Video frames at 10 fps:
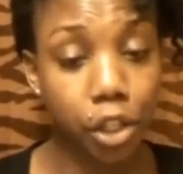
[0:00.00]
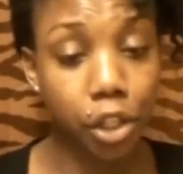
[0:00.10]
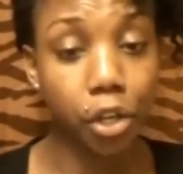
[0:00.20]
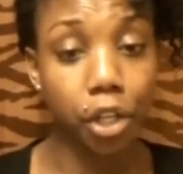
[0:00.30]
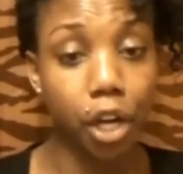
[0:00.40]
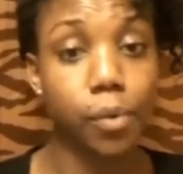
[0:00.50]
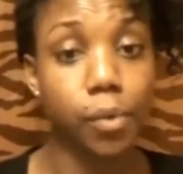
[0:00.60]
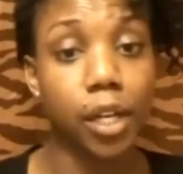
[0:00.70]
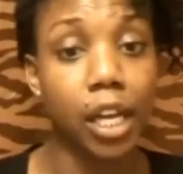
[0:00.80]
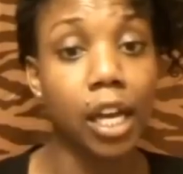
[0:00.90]
security
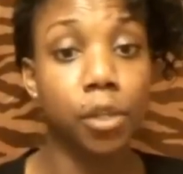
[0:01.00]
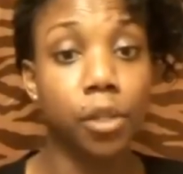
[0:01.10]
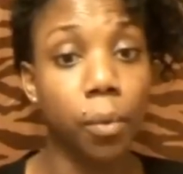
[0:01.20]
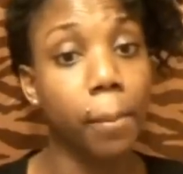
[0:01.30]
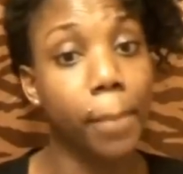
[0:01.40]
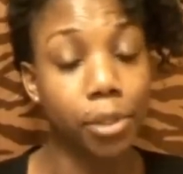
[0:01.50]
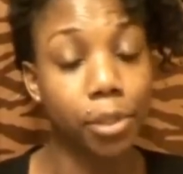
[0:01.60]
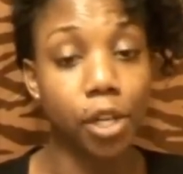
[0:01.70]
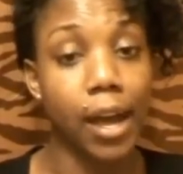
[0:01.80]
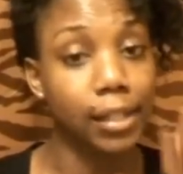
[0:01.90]
guards were in there, she would have
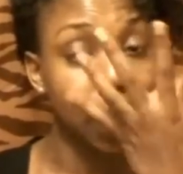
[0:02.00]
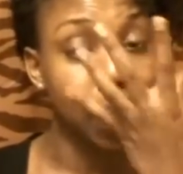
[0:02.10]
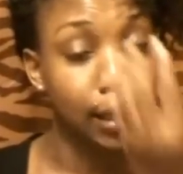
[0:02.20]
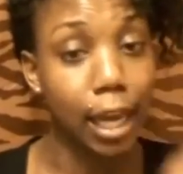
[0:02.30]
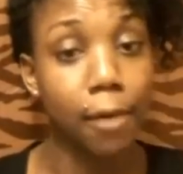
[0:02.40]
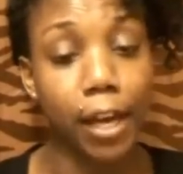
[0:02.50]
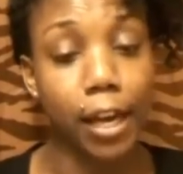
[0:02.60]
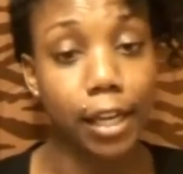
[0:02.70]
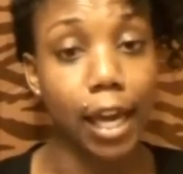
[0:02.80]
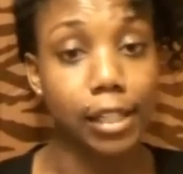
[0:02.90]
popped your ass in that damn
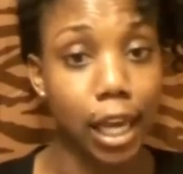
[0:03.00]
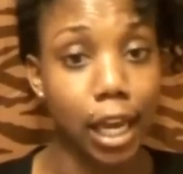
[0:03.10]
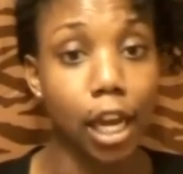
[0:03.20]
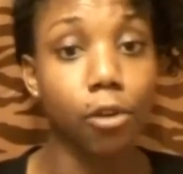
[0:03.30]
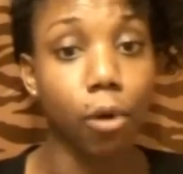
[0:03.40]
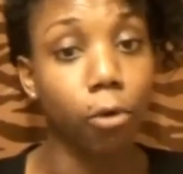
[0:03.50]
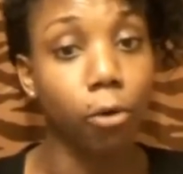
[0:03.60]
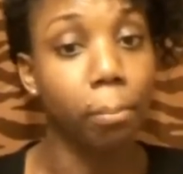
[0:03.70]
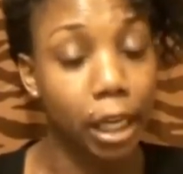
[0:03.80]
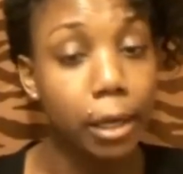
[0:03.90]
fake-ass tan
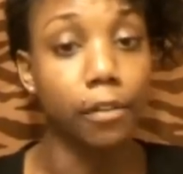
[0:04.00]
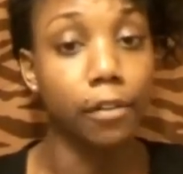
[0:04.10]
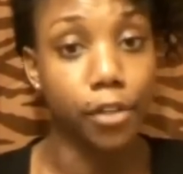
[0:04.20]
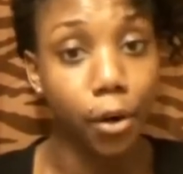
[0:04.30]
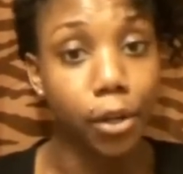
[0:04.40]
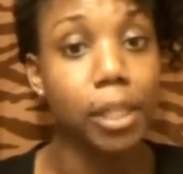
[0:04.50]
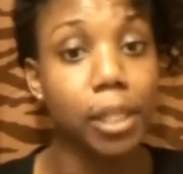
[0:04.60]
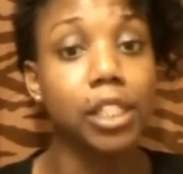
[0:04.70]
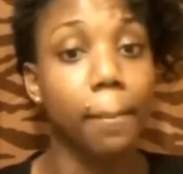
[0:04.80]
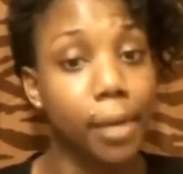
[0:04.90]
crow beak of yours,
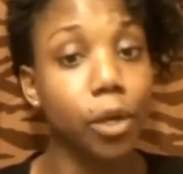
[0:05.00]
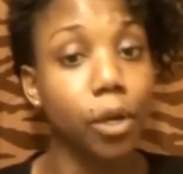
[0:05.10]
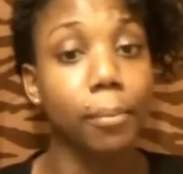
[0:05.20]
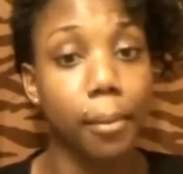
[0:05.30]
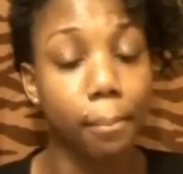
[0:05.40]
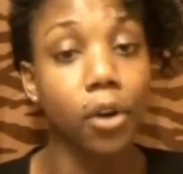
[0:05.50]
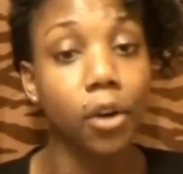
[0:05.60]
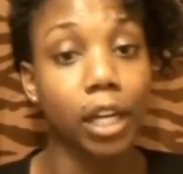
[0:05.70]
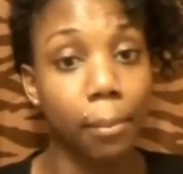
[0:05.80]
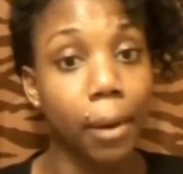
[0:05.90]
bitch. That bitch would have been
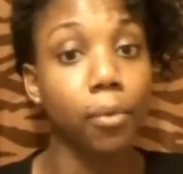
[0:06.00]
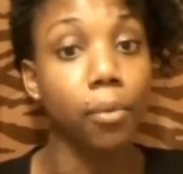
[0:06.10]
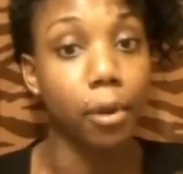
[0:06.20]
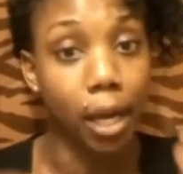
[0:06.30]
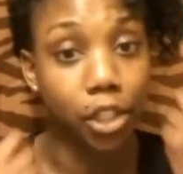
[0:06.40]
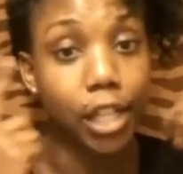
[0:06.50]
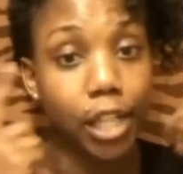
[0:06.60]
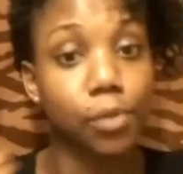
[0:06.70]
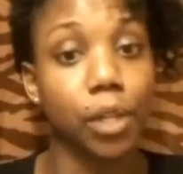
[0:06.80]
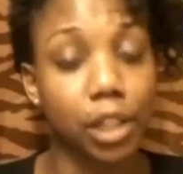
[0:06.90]
broken. That probably would have made your
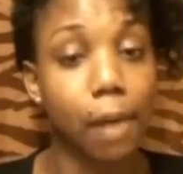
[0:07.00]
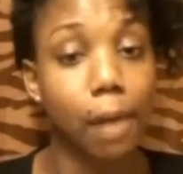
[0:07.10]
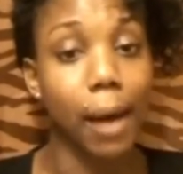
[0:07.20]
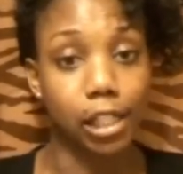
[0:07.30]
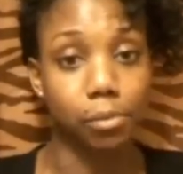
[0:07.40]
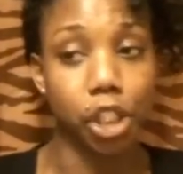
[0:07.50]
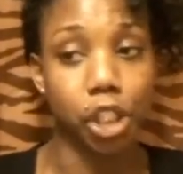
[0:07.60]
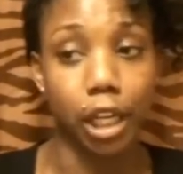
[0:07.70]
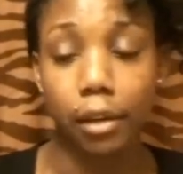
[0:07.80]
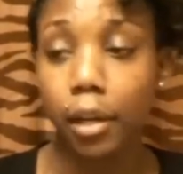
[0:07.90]
ass rethink about some
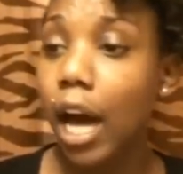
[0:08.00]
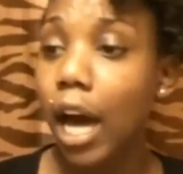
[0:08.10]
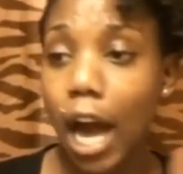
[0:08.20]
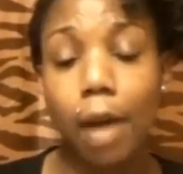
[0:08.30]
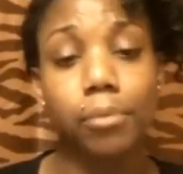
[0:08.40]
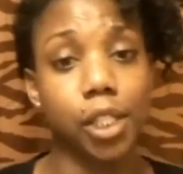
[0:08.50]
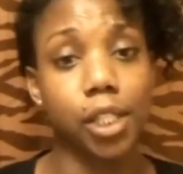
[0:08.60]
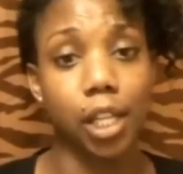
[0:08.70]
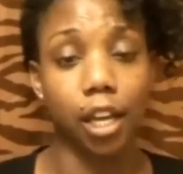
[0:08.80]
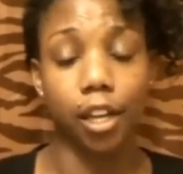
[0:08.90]
shit. I'm
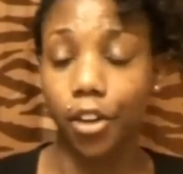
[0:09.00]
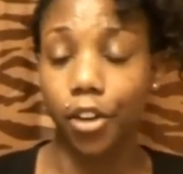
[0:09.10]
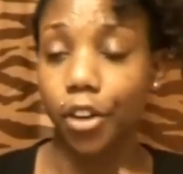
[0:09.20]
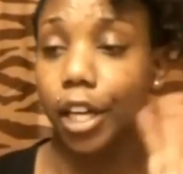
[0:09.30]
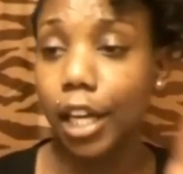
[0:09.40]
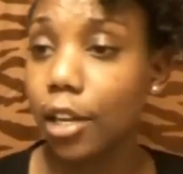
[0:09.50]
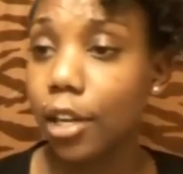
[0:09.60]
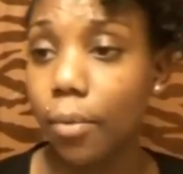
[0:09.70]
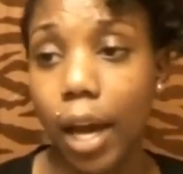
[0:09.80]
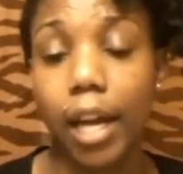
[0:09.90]
just saying, girl.
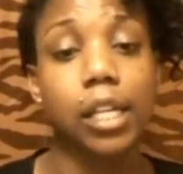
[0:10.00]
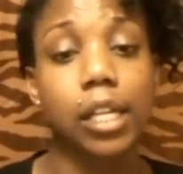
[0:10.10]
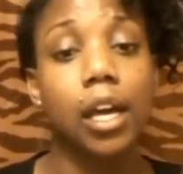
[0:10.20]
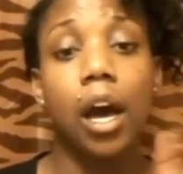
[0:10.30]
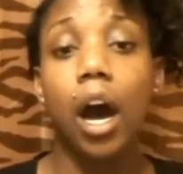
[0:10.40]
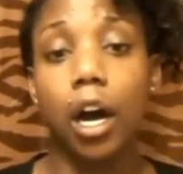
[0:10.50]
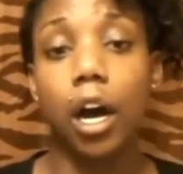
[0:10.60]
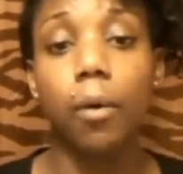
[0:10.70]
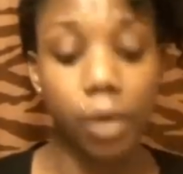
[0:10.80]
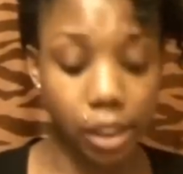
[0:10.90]
Anyways,
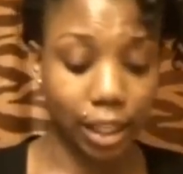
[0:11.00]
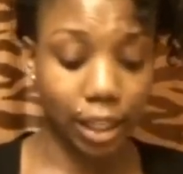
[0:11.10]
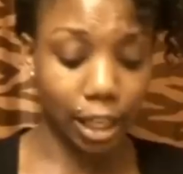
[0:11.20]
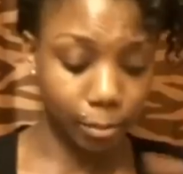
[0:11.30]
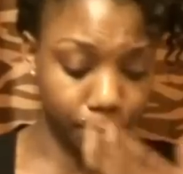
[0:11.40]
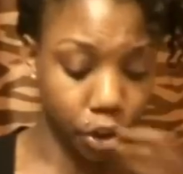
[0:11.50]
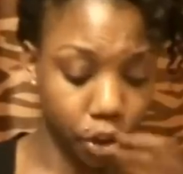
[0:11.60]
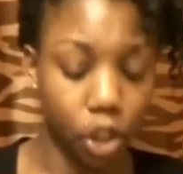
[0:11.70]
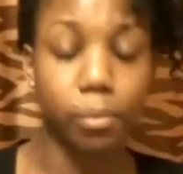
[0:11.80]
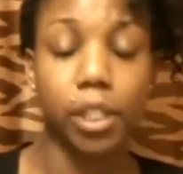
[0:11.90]
um, we see,
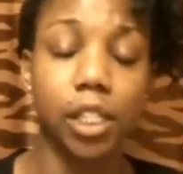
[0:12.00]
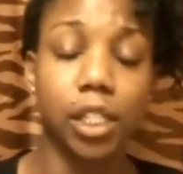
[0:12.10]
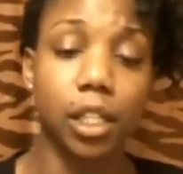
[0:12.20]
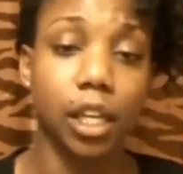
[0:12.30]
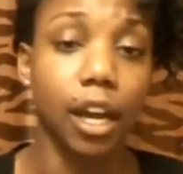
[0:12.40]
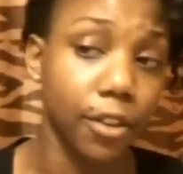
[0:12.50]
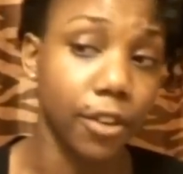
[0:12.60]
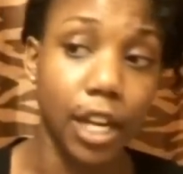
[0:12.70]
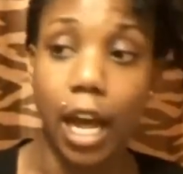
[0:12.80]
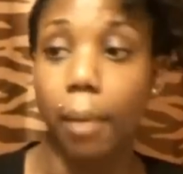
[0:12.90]
excuse me, Jessica
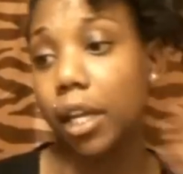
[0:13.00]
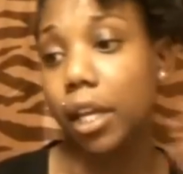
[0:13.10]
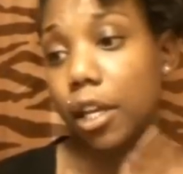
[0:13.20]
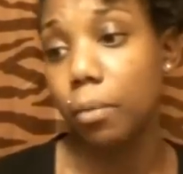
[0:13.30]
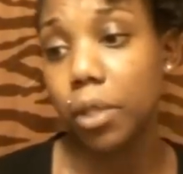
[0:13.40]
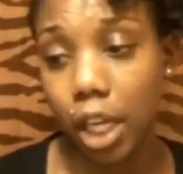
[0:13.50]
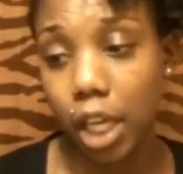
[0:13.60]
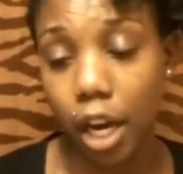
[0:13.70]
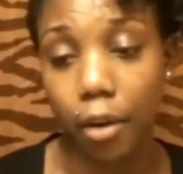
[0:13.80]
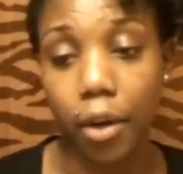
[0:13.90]
Counterfeit Dime meeting up with
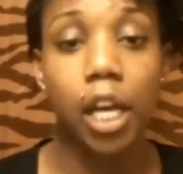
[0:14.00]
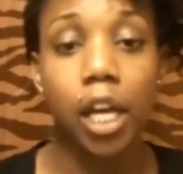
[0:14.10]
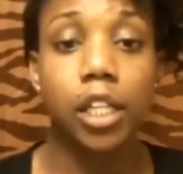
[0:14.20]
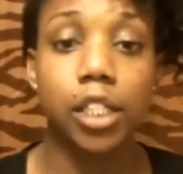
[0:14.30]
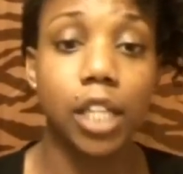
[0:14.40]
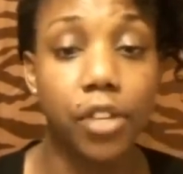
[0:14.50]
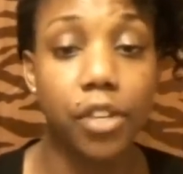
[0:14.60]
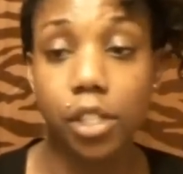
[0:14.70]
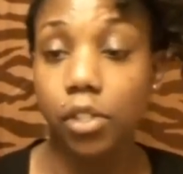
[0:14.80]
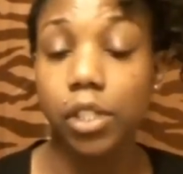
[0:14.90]
Tierra. She's
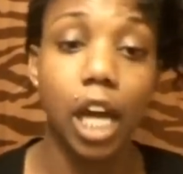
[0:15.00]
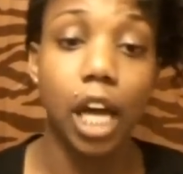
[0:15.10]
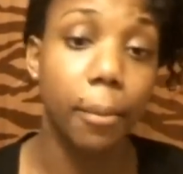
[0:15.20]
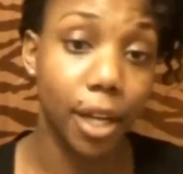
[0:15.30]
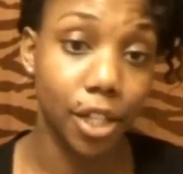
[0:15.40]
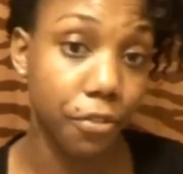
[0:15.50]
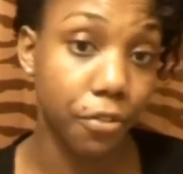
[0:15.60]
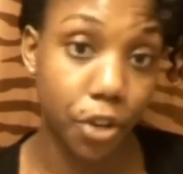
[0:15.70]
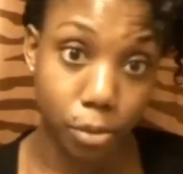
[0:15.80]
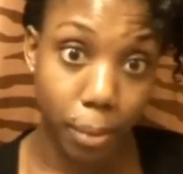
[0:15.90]
having this little sit down because
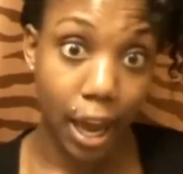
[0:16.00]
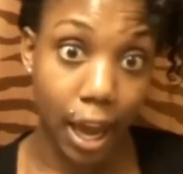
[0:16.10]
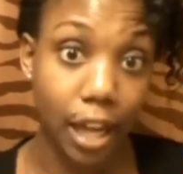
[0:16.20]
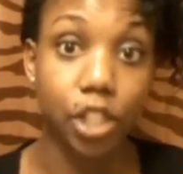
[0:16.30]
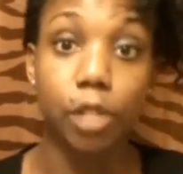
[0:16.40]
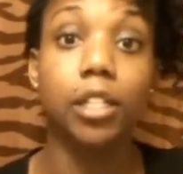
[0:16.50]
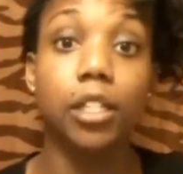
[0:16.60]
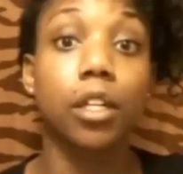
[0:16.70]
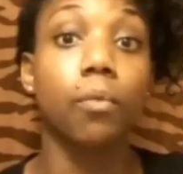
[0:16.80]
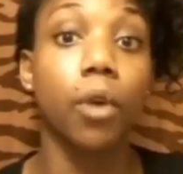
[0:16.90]
she feels bad, and she
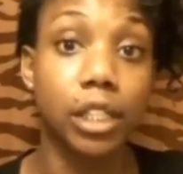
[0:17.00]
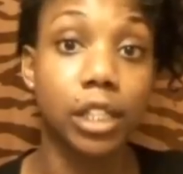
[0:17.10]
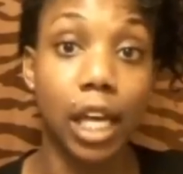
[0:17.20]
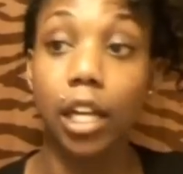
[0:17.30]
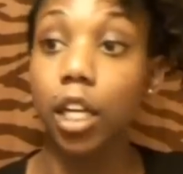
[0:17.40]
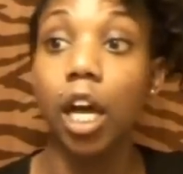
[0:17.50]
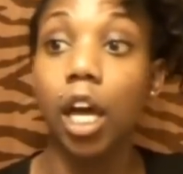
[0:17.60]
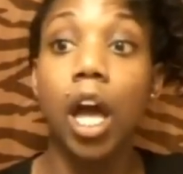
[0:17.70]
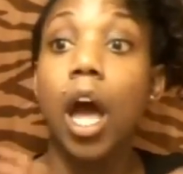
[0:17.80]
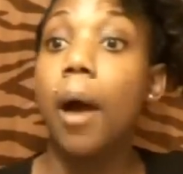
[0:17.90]
basically want to say,
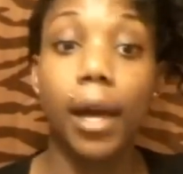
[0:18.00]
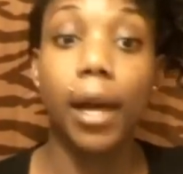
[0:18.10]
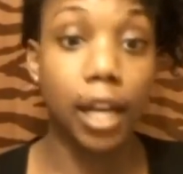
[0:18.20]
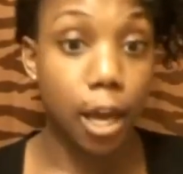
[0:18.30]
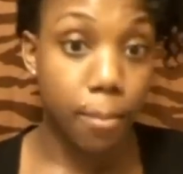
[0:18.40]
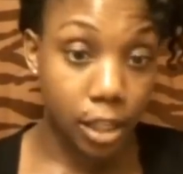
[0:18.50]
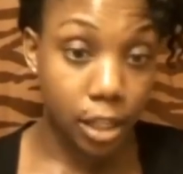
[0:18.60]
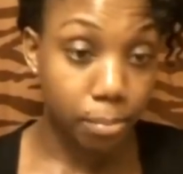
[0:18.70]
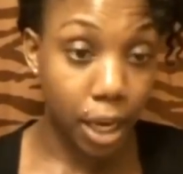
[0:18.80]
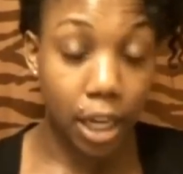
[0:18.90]
look, my name
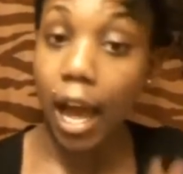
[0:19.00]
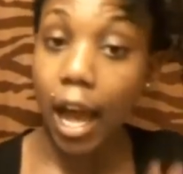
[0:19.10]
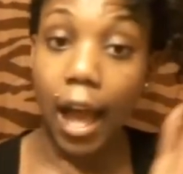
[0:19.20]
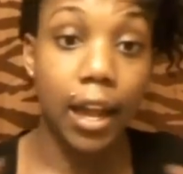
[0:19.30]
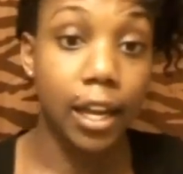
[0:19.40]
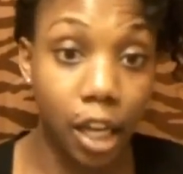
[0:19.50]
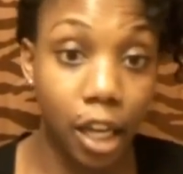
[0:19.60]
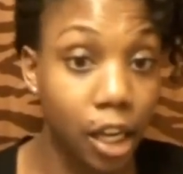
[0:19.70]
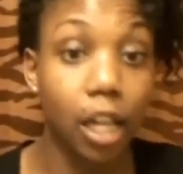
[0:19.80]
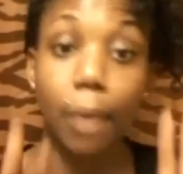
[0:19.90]
is Bennett. I
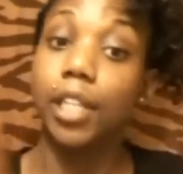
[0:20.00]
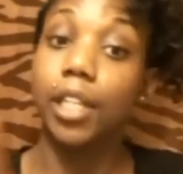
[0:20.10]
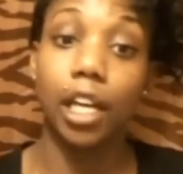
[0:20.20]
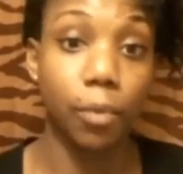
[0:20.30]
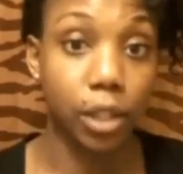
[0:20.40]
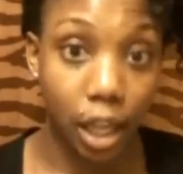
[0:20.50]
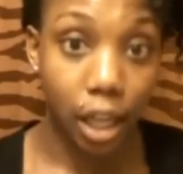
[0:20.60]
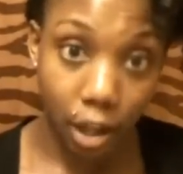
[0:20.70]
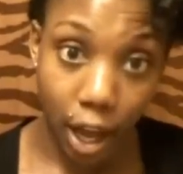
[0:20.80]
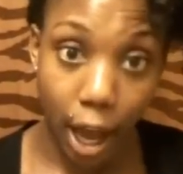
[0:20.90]
ain't in it. Let me tell you what the
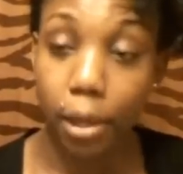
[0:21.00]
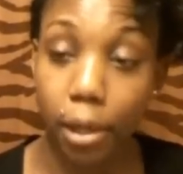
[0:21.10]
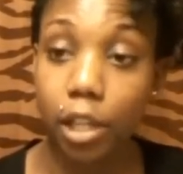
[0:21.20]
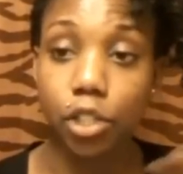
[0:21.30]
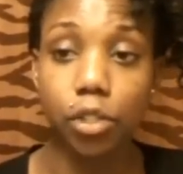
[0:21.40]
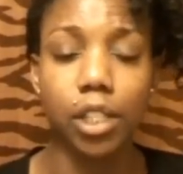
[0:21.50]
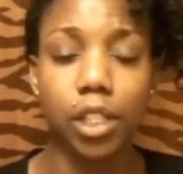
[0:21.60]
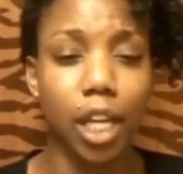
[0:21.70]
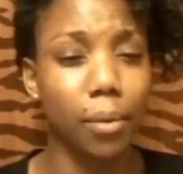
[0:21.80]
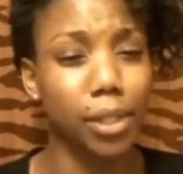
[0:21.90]
hell happened. Because, you
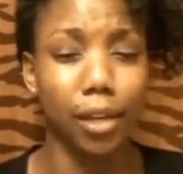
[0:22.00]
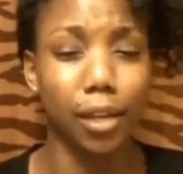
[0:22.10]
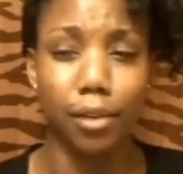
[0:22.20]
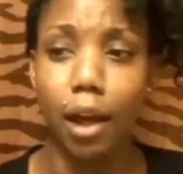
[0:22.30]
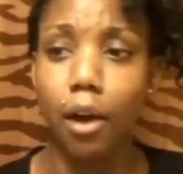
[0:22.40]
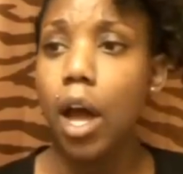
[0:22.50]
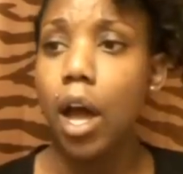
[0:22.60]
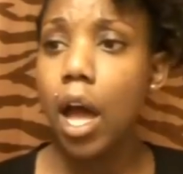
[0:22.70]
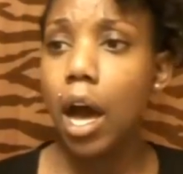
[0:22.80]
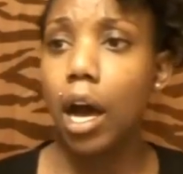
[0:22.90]
know, Tierra was like, you know,